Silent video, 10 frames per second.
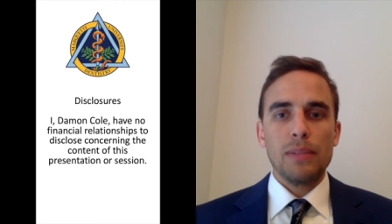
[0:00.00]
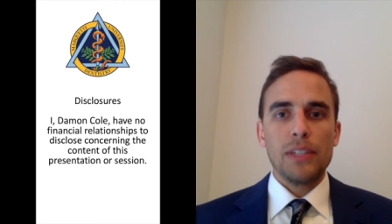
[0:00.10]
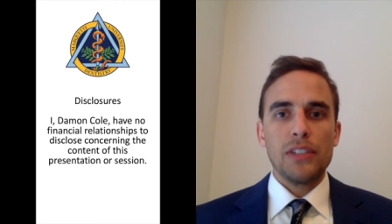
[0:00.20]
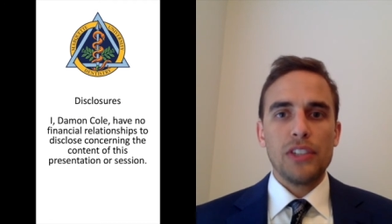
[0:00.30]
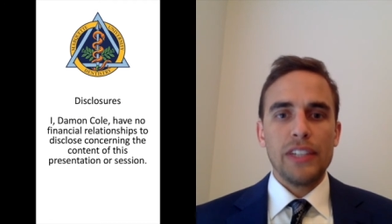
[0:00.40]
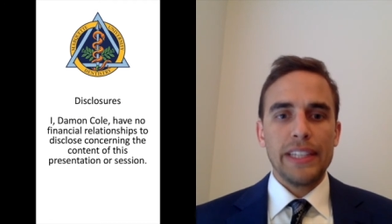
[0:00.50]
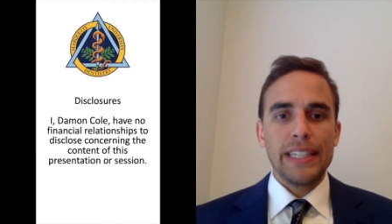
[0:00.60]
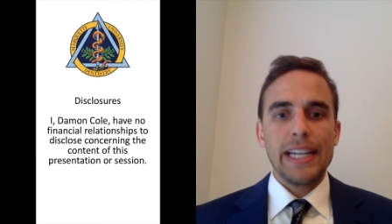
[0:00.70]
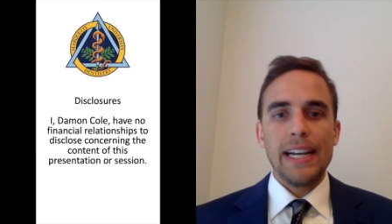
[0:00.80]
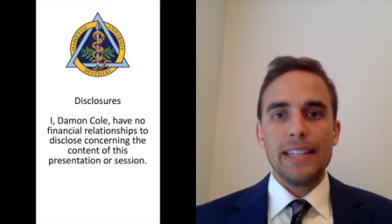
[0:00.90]
concerning the
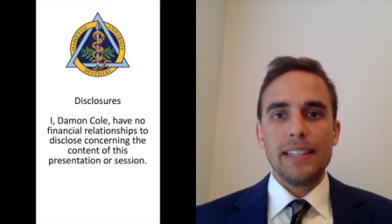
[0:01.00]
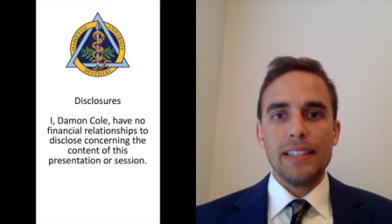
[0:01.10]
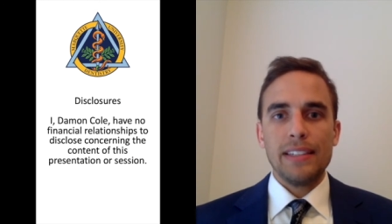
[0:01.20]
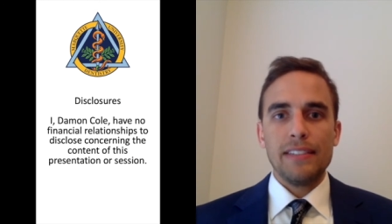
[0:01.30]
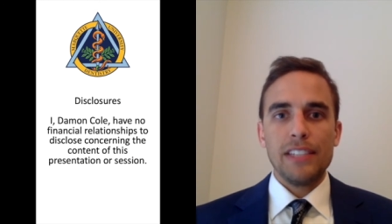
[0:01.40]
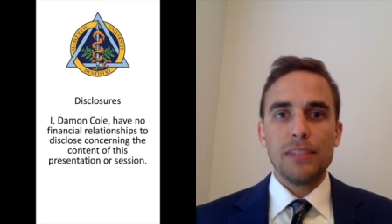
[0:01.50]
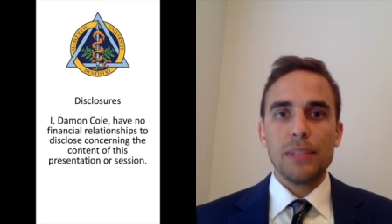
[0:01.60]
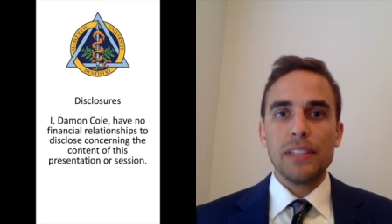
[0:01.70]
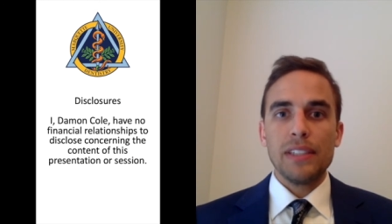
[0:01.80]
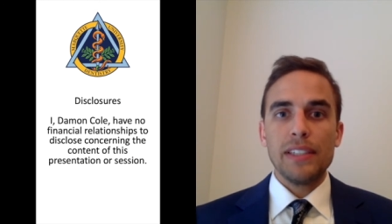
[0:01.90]
content of this
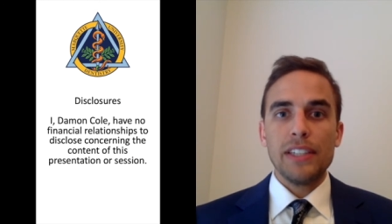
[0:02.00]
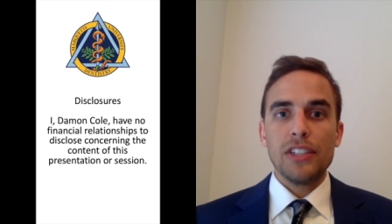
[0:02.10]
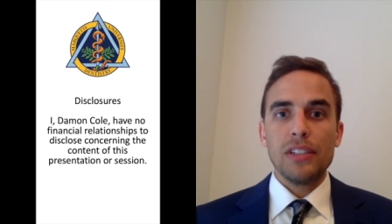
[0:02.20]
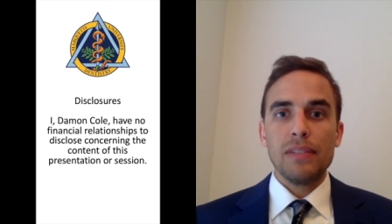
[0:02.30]
presentation.